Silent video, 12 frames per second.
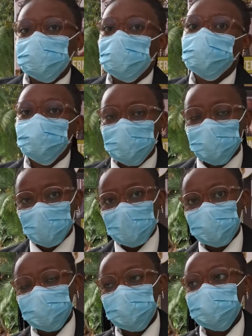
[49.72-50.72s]
Arduino
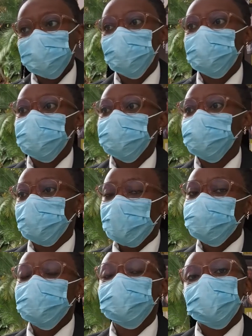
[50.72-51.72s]
languages in order to
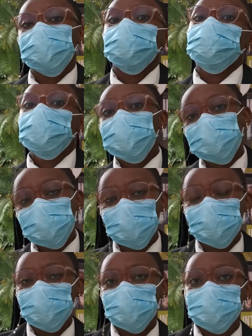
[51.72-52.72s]
actually get the physical
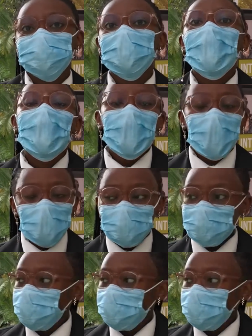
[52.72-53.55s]
component of